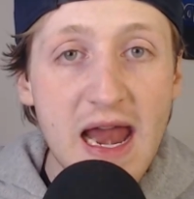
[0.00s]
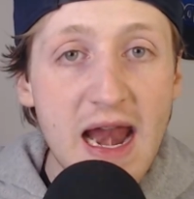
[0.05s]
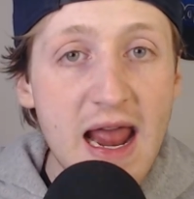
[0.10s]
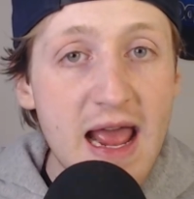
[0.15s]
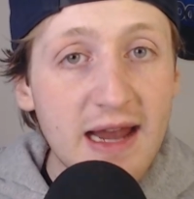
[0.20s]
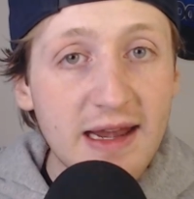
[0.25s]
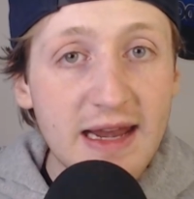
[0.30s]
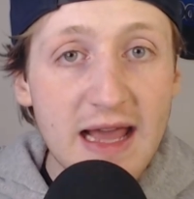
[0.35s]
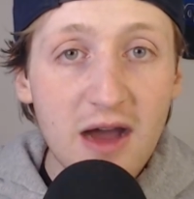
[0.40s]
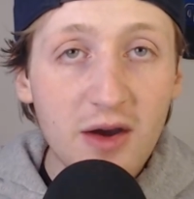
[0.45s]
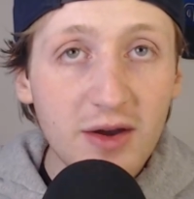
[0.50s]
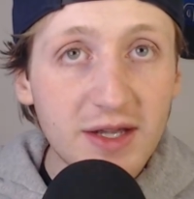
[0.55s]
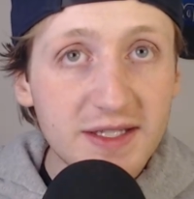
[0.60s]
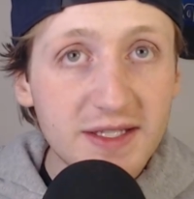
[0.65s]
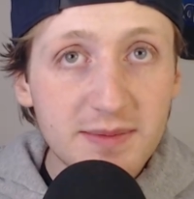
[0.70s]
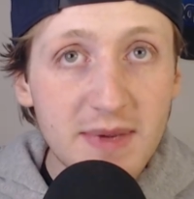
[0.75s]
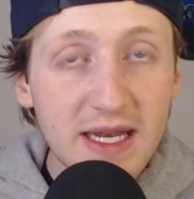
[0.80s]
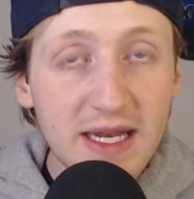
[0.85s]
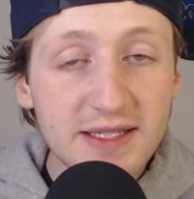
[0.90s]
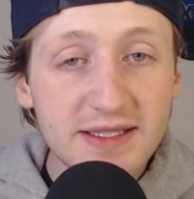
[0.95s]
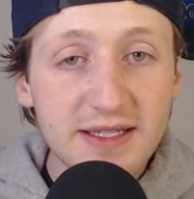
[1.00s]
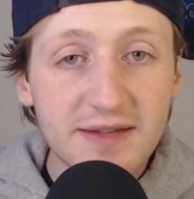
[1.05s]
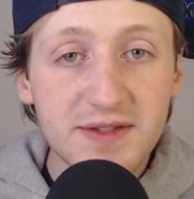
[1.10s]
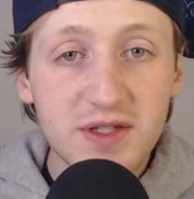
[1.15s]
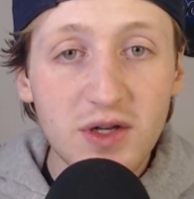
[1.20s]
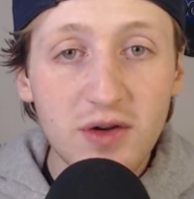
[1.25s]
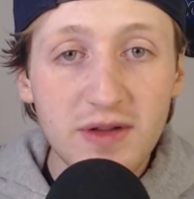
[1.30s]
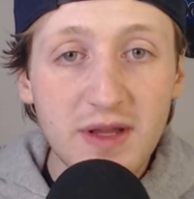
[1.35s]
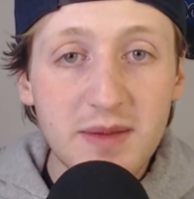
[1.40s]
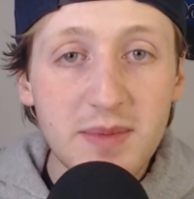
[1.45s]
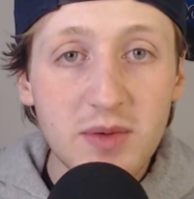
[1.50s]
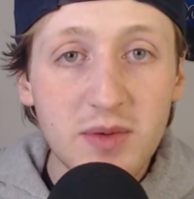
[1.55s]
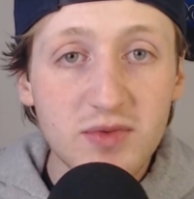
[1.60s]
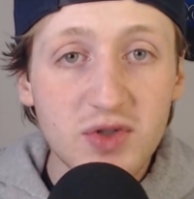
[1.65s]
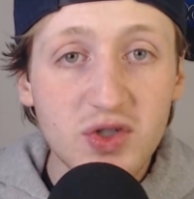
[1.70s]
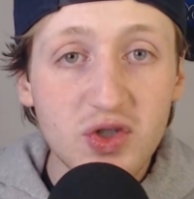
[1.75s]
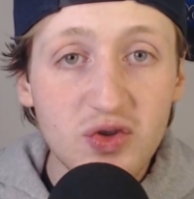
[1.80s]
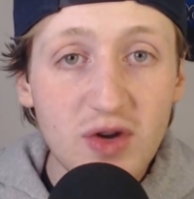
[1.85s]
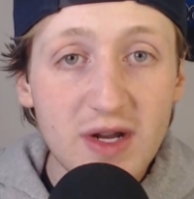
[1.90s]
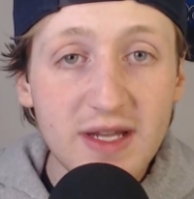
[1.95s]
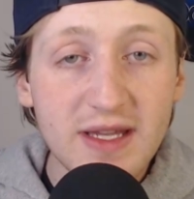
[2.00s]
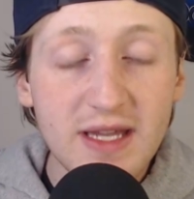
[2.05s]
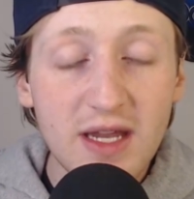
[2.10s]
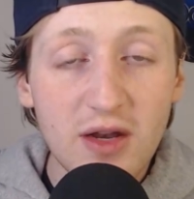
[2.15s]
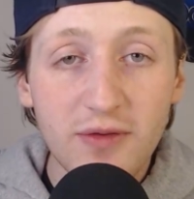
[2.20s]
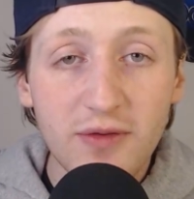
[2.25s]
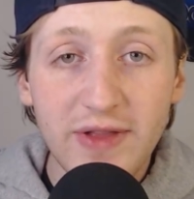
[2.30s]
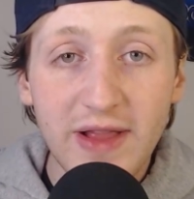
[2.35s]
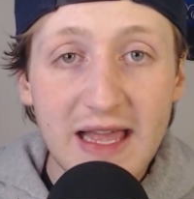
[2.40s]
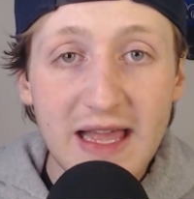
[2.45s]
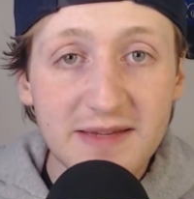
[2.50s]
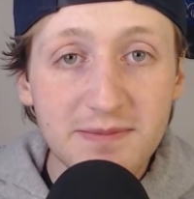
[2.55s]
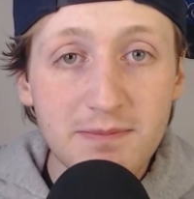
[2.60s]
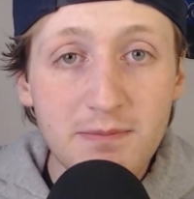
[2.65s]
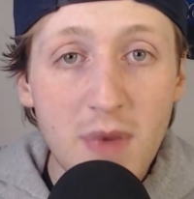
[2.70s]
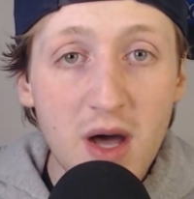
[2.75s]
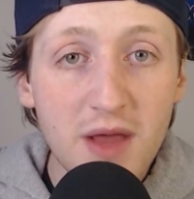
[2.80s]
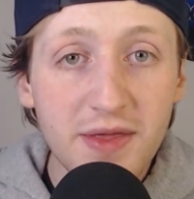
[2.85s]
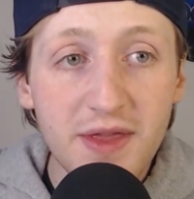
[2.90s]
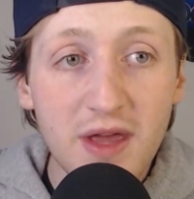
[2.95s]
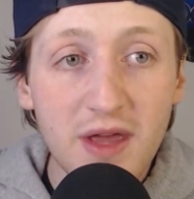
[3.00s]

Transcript: Now, his minutes have certainly been restricted over the last month